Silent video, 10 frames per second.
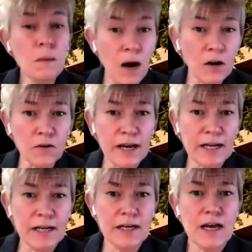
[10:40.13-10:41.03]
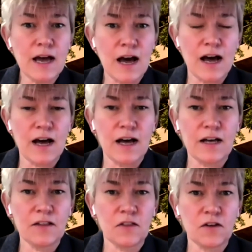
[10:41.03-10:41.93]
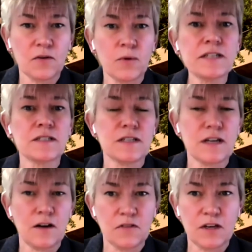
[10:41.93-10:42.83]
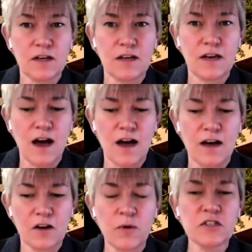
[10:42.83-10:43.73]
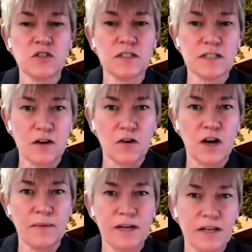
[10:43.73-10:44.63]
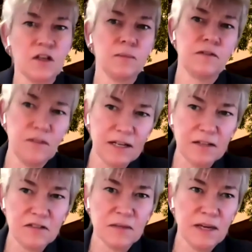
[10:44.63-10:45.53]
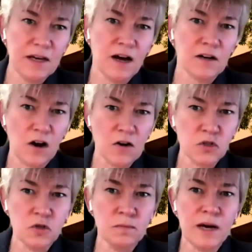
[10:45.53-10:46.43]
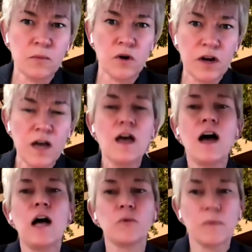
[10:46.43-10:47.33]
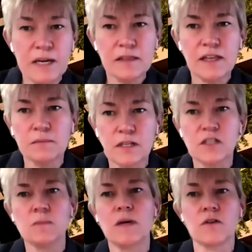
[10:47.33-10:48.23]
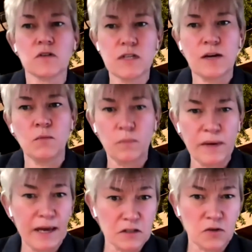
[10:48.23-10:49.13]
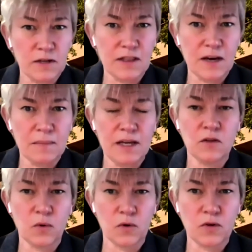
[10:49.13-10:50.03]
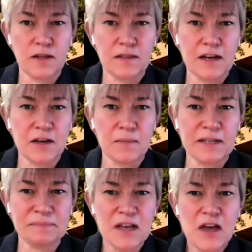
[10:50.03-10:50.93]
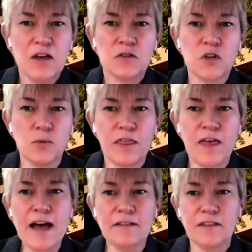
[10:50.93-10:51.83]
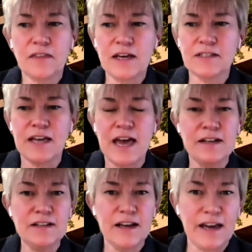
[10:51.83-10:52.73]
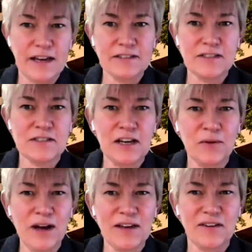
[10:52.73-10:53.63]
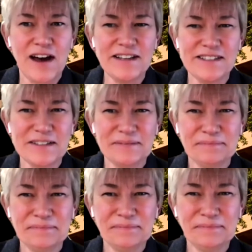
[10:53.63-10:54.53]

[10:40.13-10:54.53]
moderating uh, the rest of the uh, questions that are coming in. They'll be feeding to me on our Zoom network. I'll repeat them to the speakers and we'll be answering them in the order that they come in. So with that, thanks again and take it away, you guys.